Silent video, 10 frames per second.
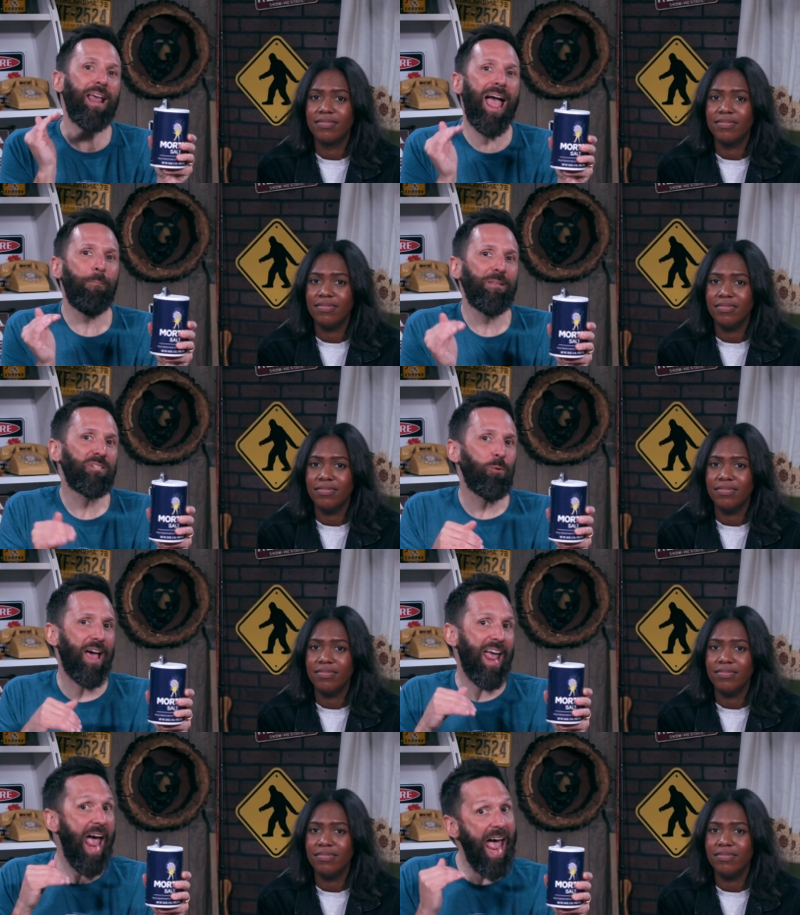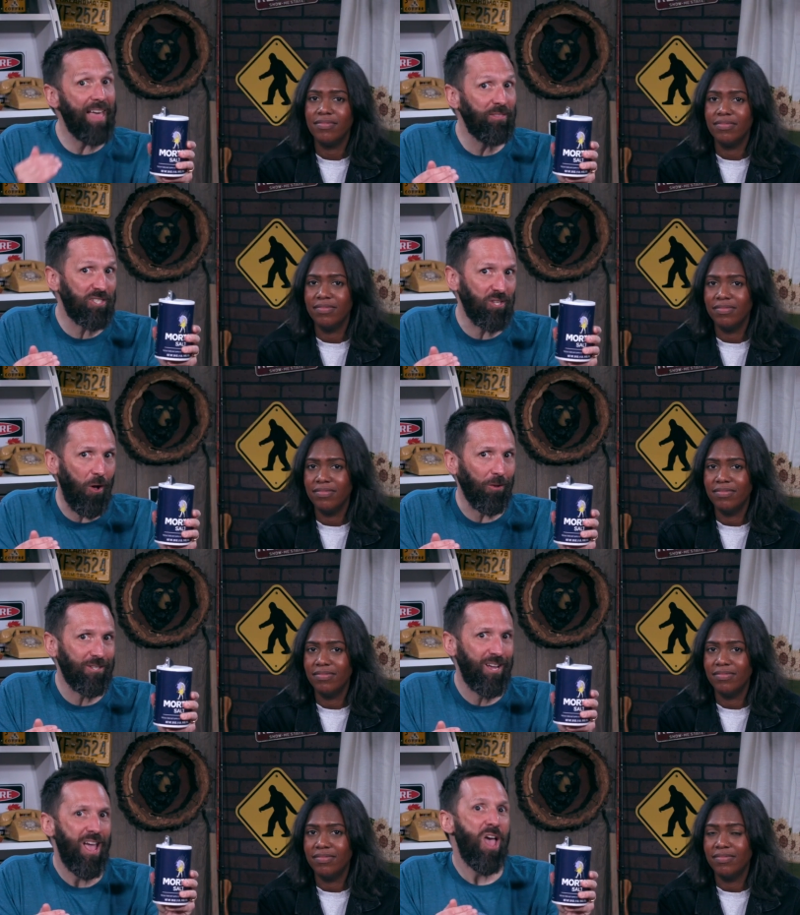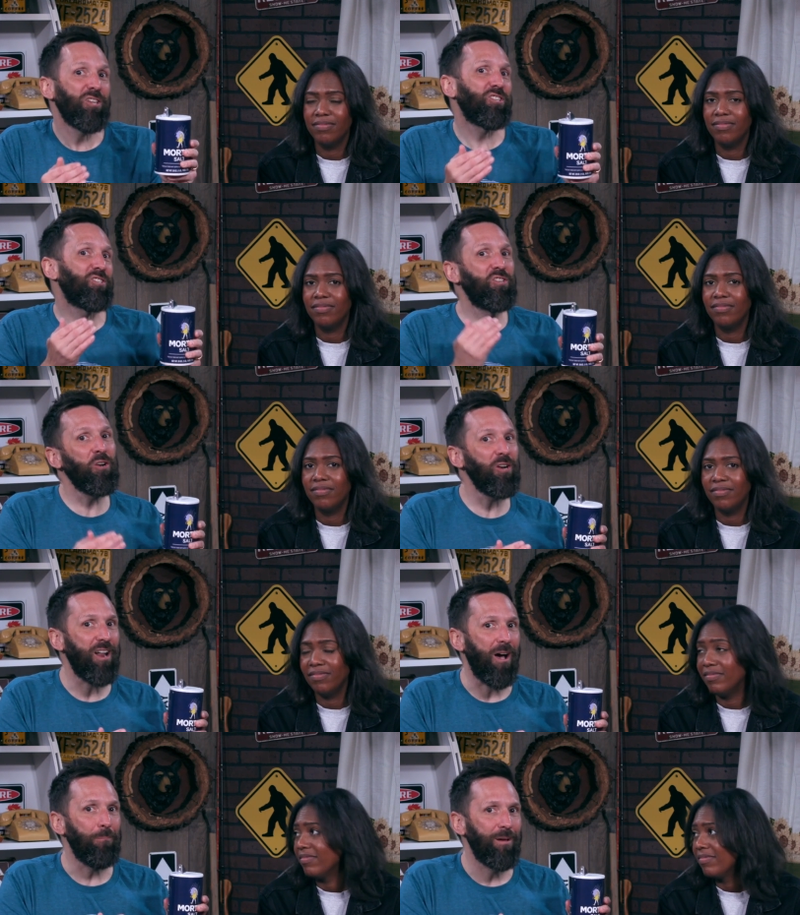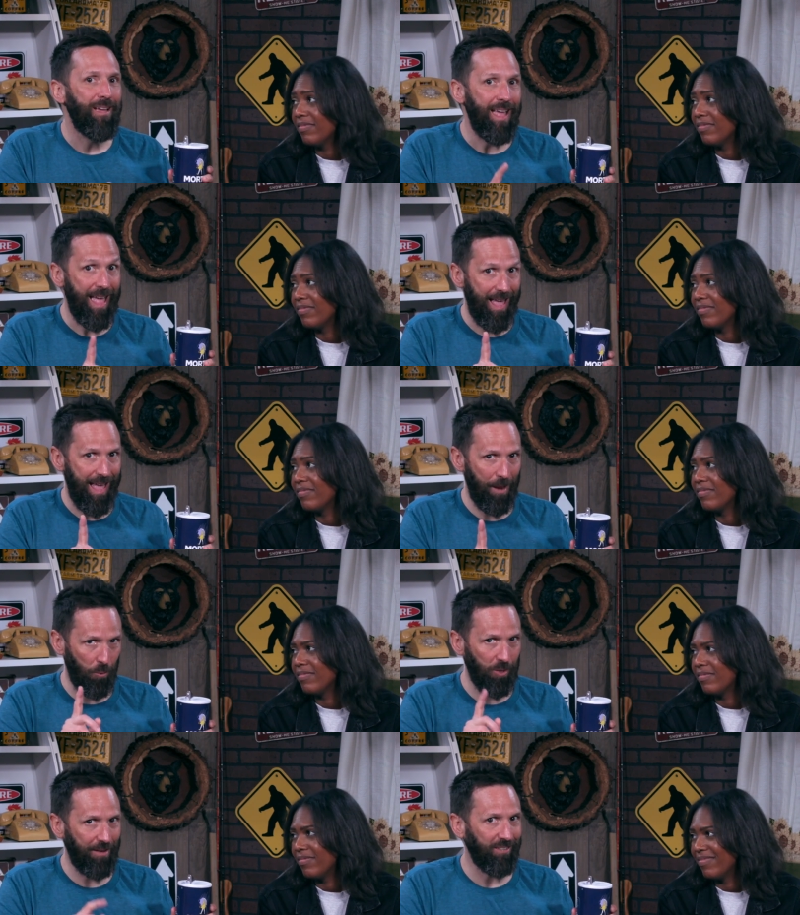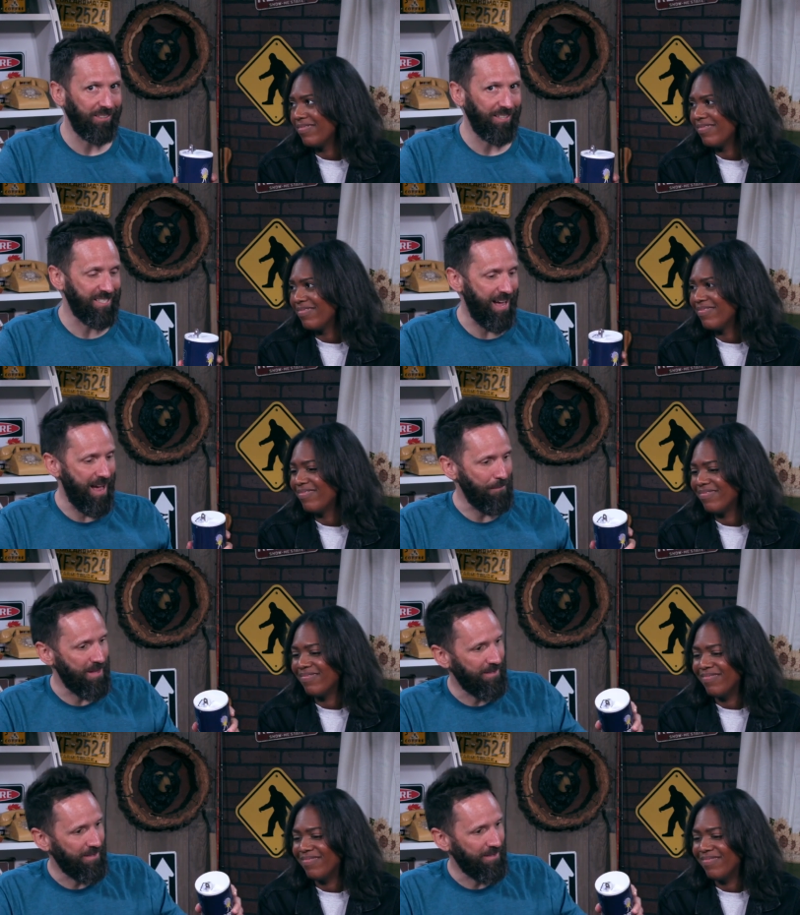Speaker 1: what happens when I add the salt, stir it up, and we'll give it a little time.